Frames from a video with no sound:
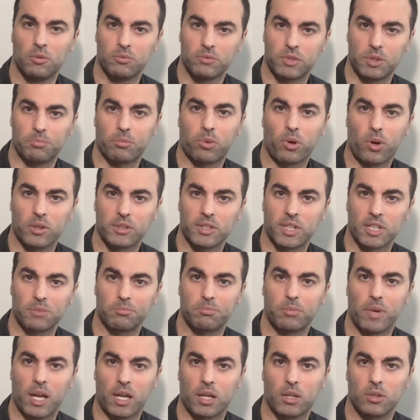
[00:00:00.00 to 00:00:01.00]
the product
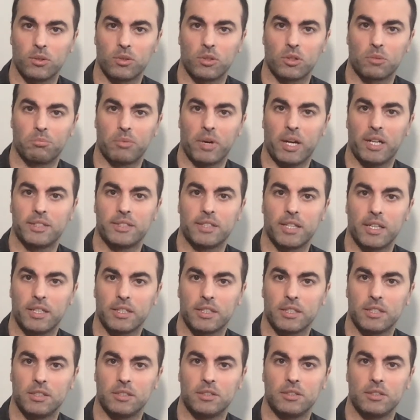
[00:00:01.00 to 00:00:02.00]
backlog by
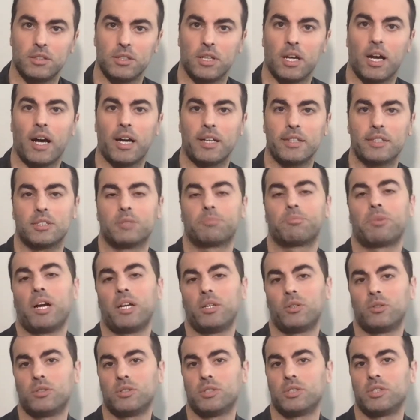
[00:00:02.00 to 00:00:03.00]
taking the highest
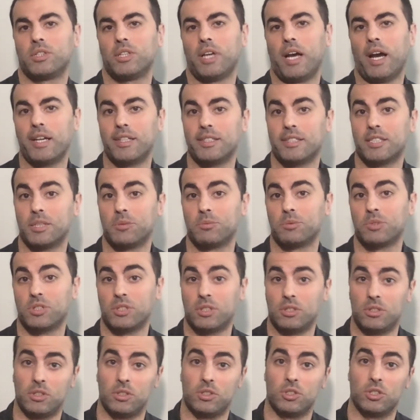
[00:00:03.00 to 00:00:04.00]
priority items in
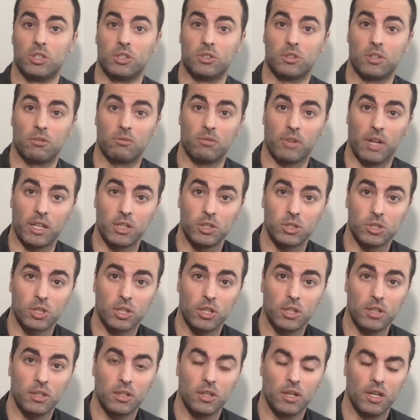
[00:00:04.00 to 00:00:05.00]
each
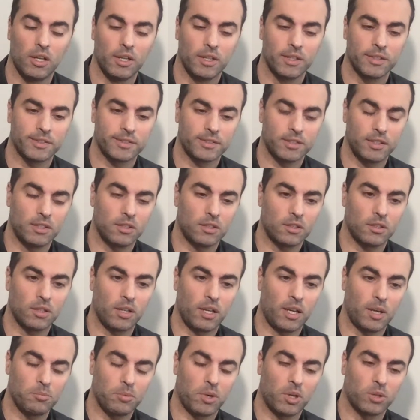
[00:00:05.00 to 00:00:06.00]
iteration, think
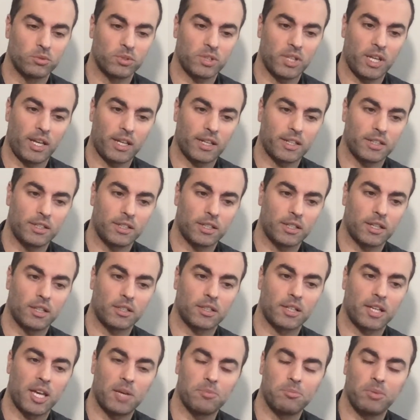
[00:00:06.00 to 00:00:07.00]
about technical
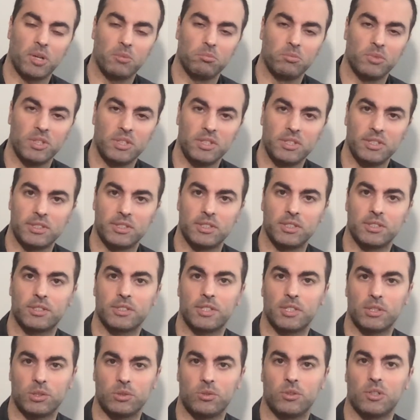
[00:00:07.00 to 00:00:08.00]
capabilities
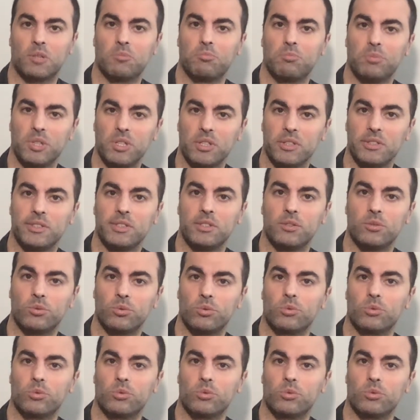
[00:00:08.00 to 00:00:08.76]
that you're building to